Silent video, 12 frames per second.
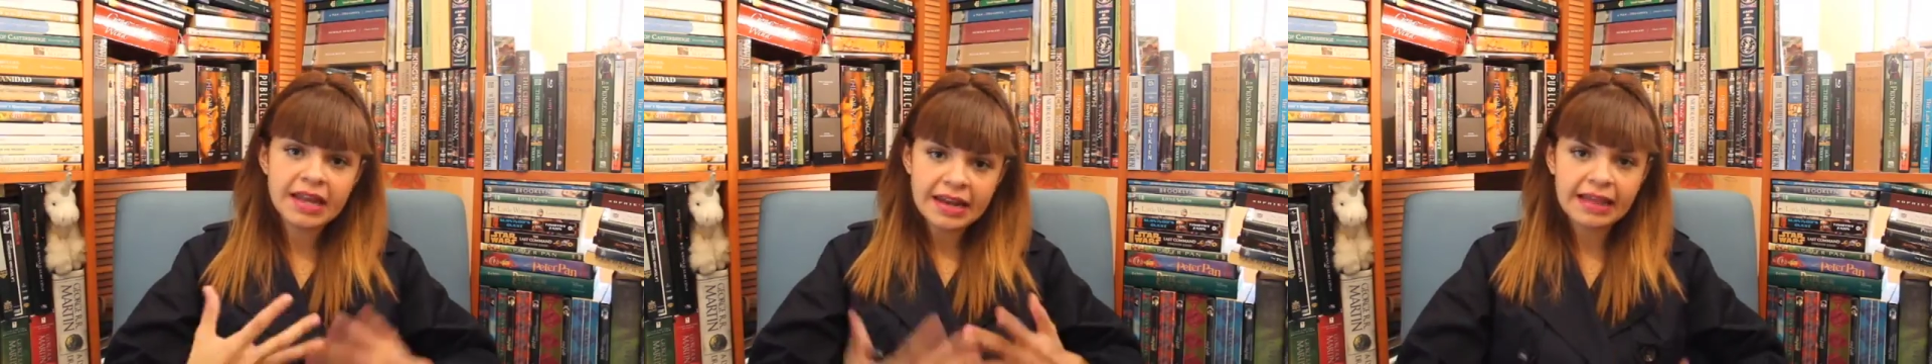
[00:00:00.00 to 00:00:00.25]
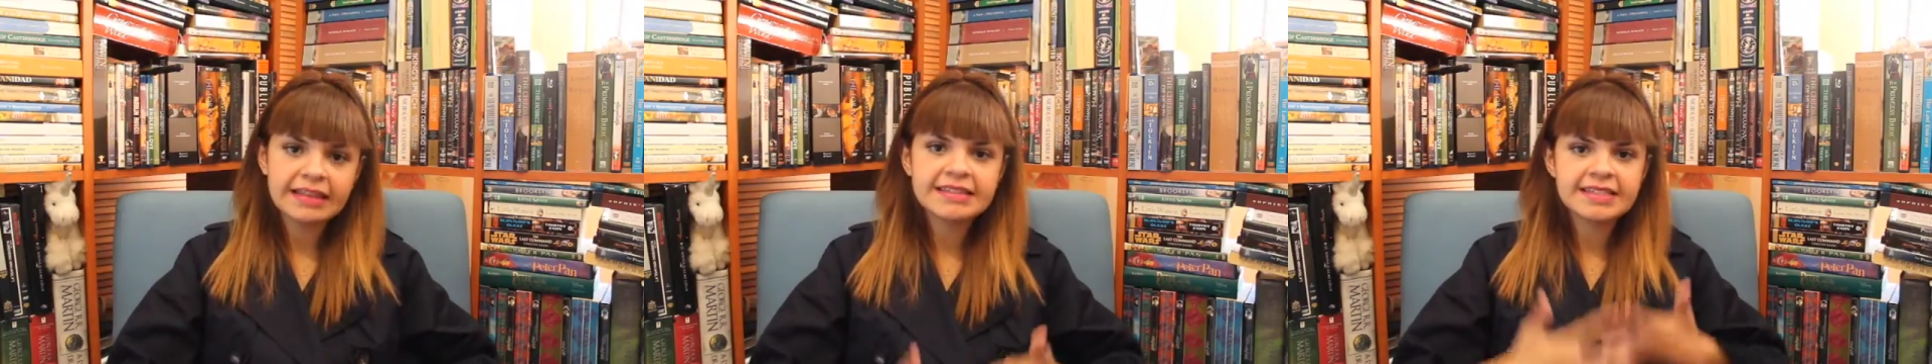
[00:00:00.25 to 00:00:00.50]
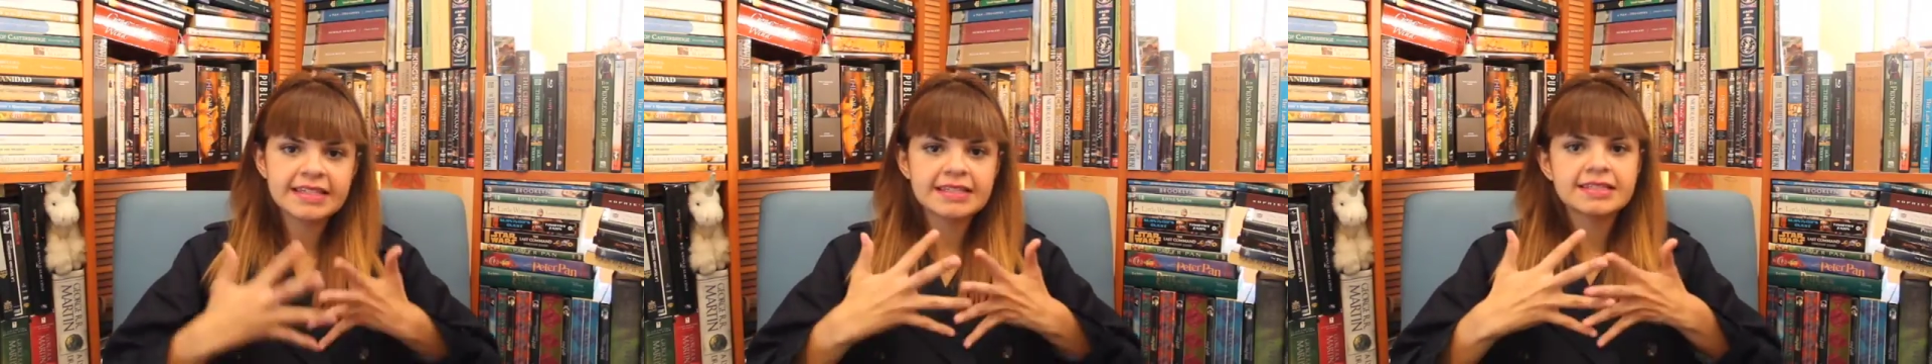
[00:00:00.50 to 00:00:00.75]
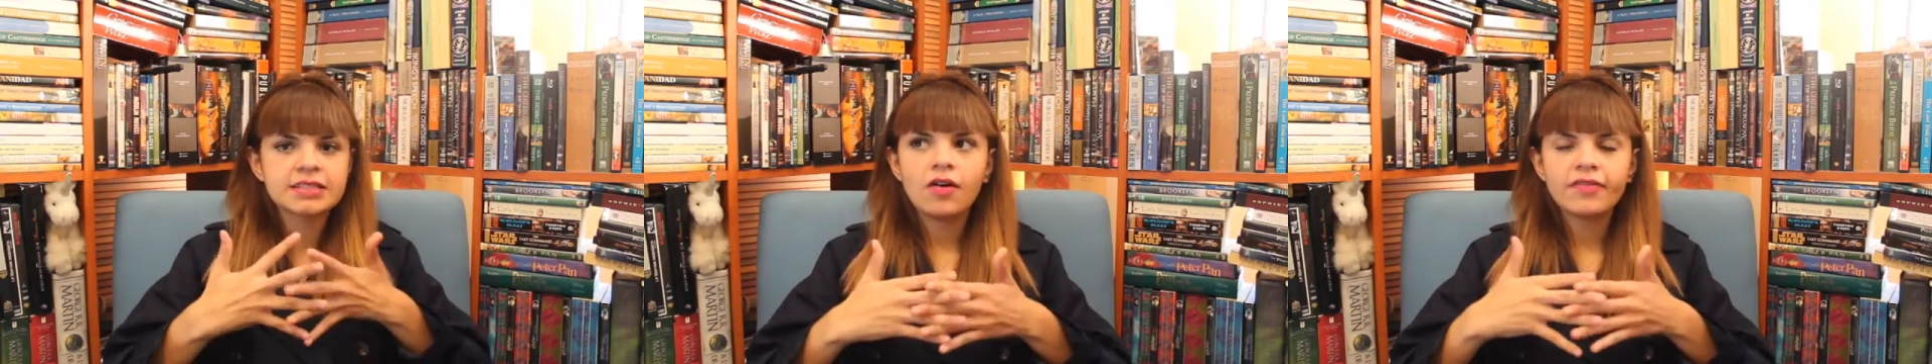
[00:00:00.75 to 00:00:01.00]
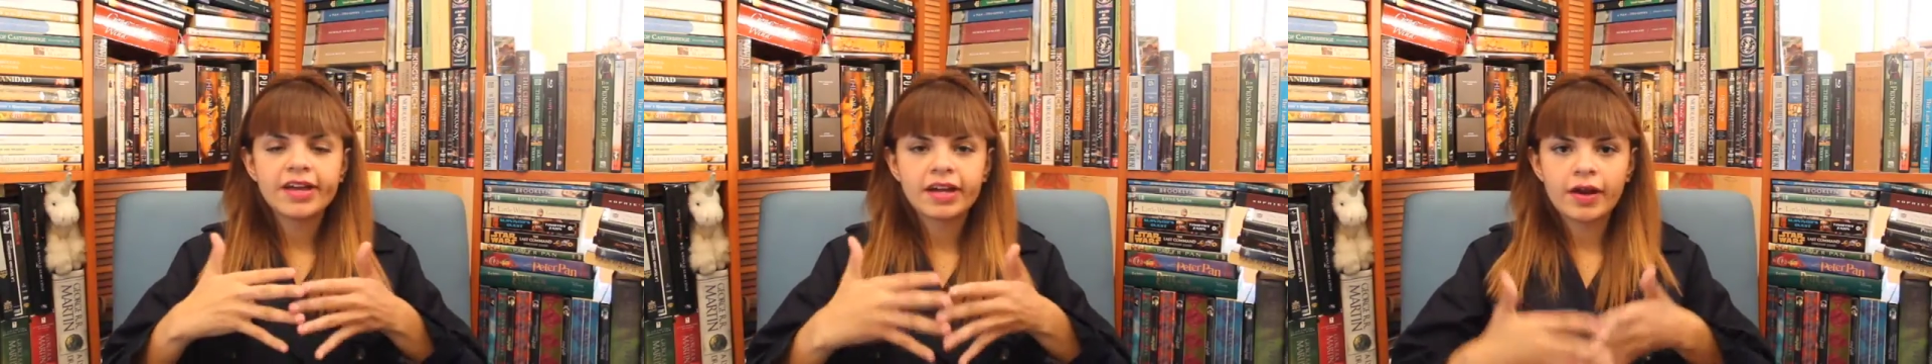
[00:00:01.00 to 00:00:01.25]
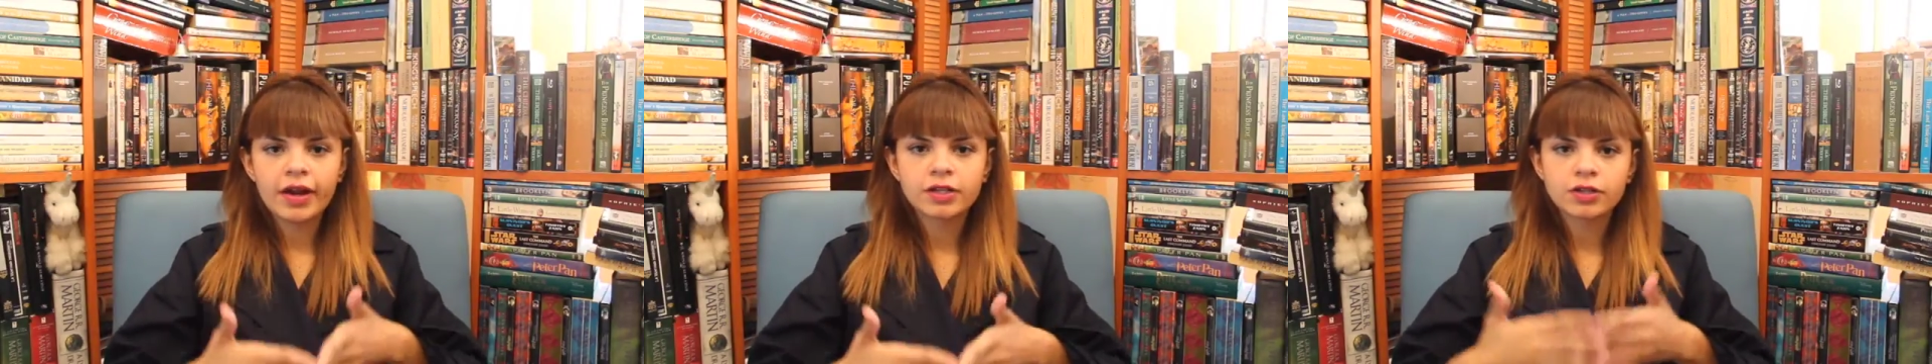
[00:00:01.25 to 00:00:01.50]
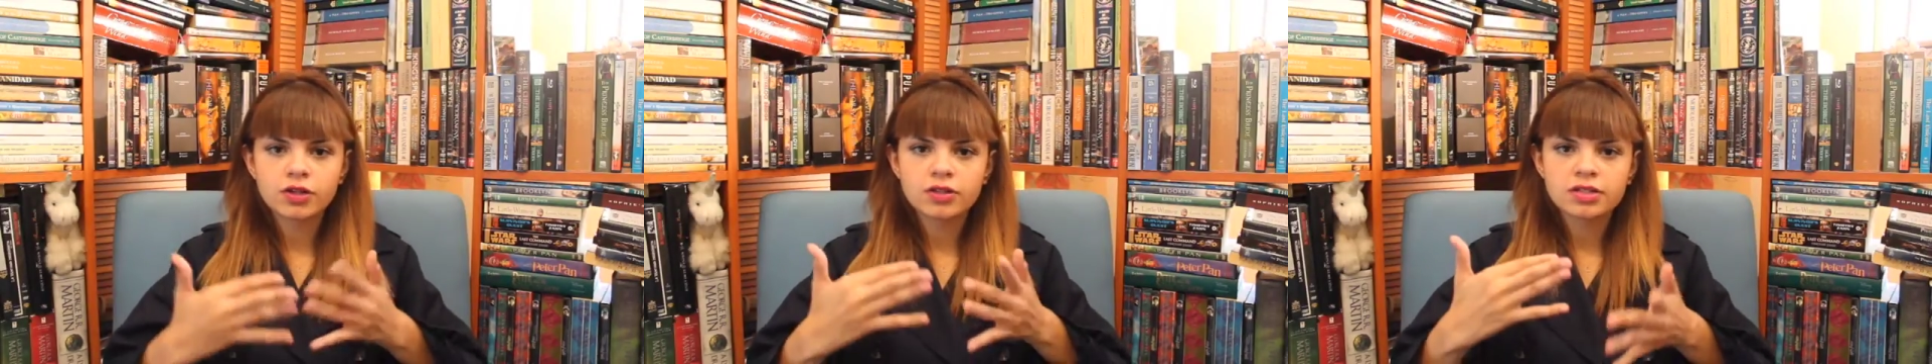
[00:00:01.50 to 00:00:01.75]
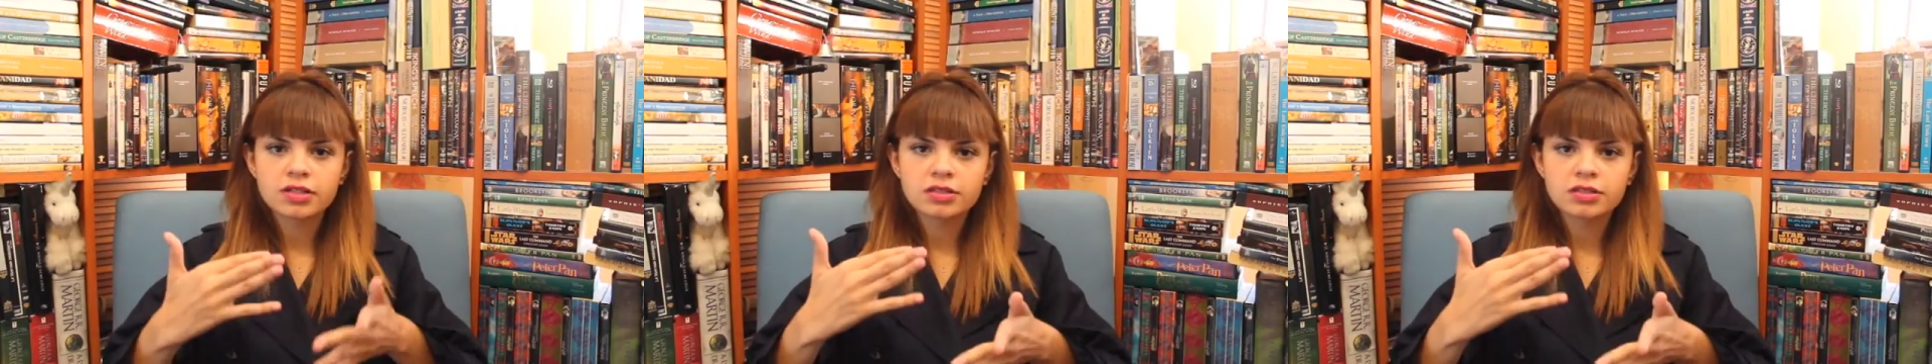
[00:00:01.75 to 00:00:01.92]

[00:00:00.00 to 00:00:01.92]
analysis of the character's